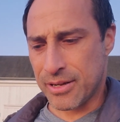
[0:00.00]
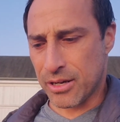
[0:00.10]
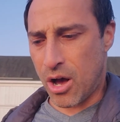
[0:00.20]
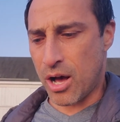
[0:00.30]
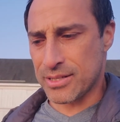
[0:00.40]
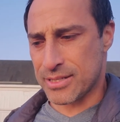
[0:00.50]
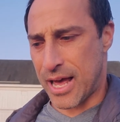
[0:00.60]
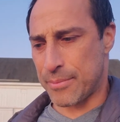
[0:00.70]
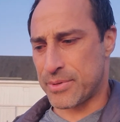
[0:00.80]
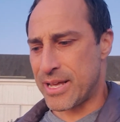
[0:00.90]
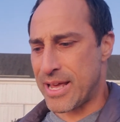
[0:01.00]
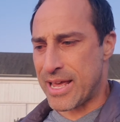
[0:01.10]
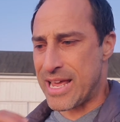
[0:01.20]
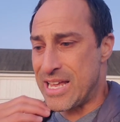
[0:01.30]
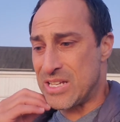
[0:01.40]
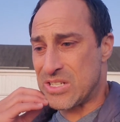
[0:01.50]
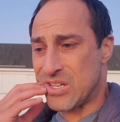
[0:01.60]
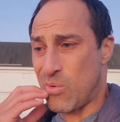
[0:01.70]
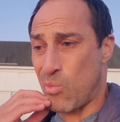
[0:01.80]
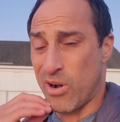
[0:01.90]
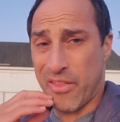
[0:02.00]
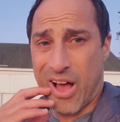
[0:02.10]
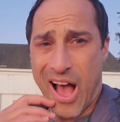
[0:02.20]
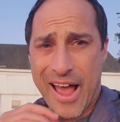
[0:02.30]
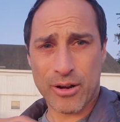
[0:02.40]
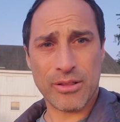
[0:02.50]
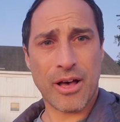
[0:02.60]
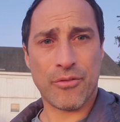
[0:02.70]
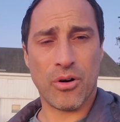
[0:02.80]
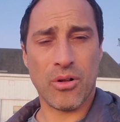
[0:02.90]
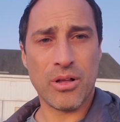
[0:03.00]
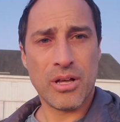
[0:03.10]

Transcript: concept is one of the higher level